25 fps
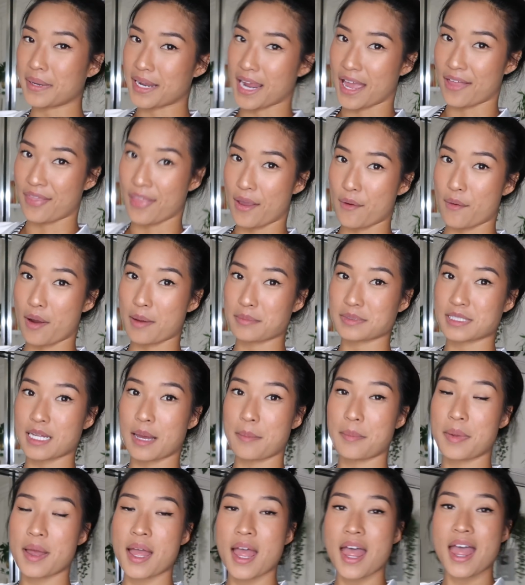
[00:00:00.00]
but yeah that wraps
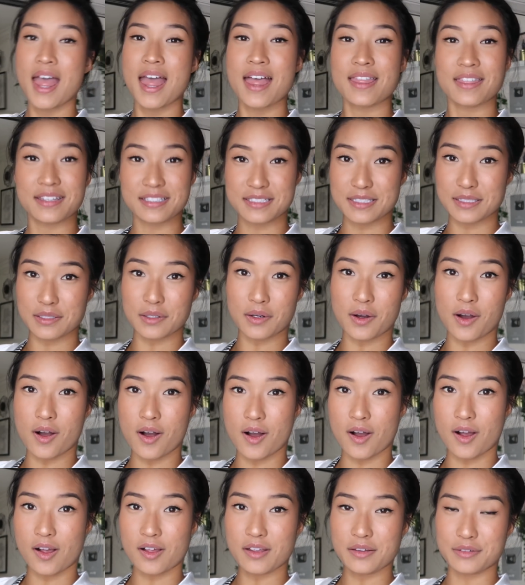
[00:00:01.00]
up this little
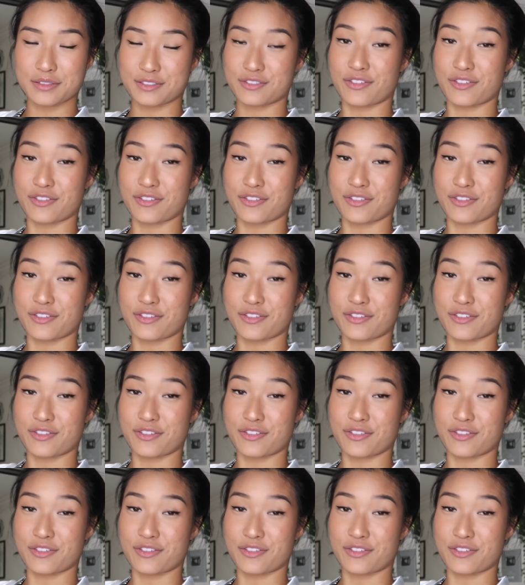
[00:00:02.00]
haul it